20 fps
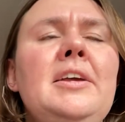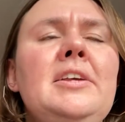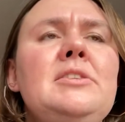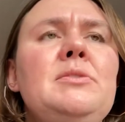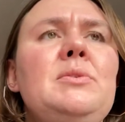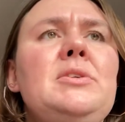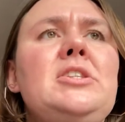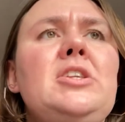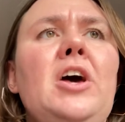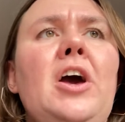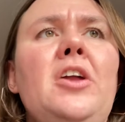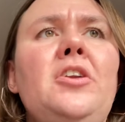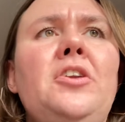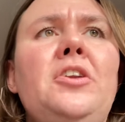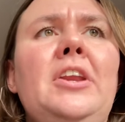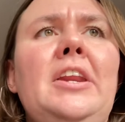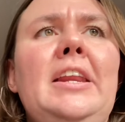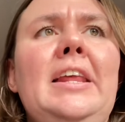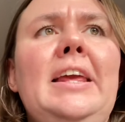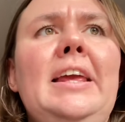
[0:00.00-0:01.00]
Starting on
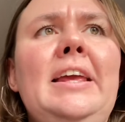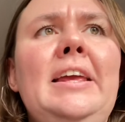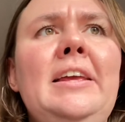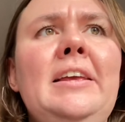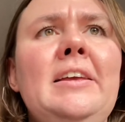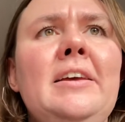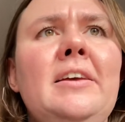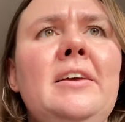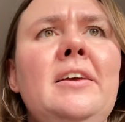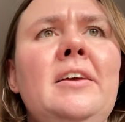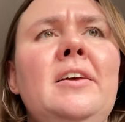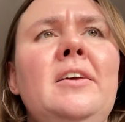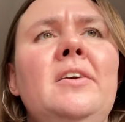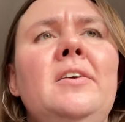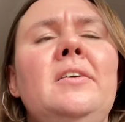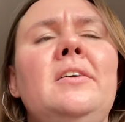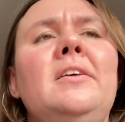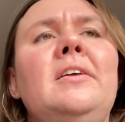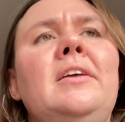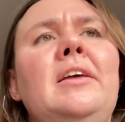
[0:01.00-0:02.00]
an E,
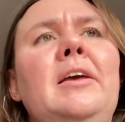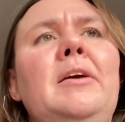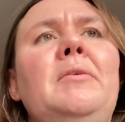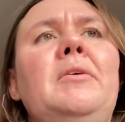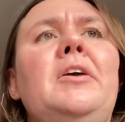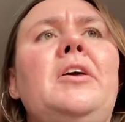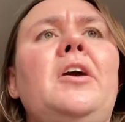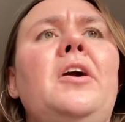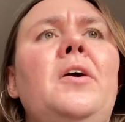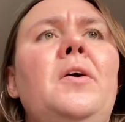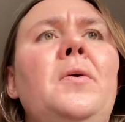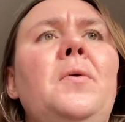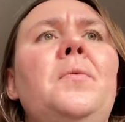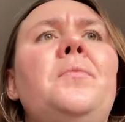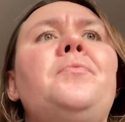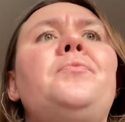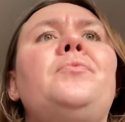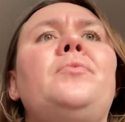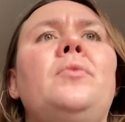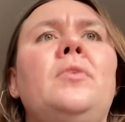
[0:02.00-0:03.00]
Here we go.
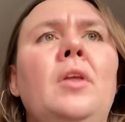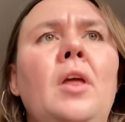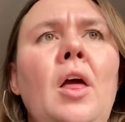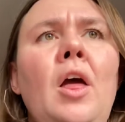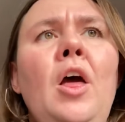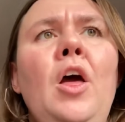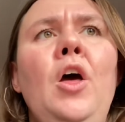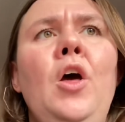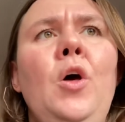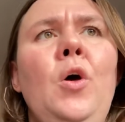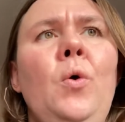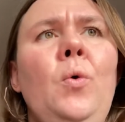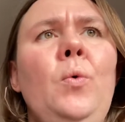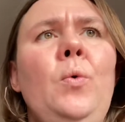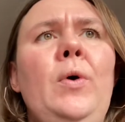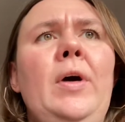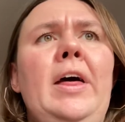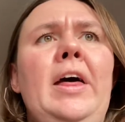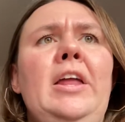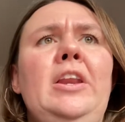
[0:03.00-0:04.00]

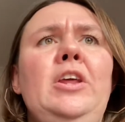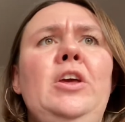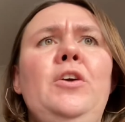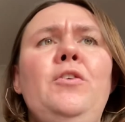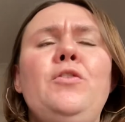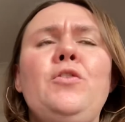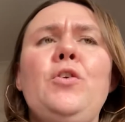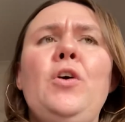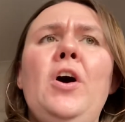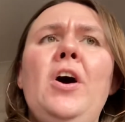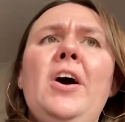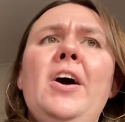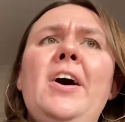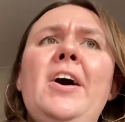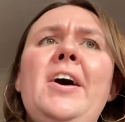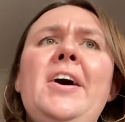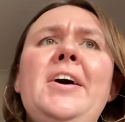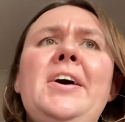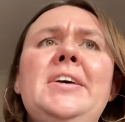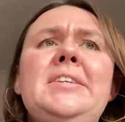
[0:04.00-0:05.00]
When you've
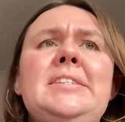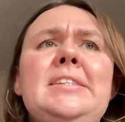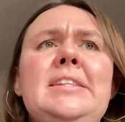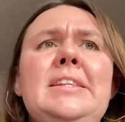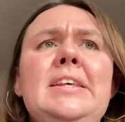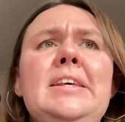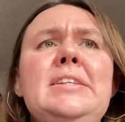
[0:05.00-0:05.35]
crossed the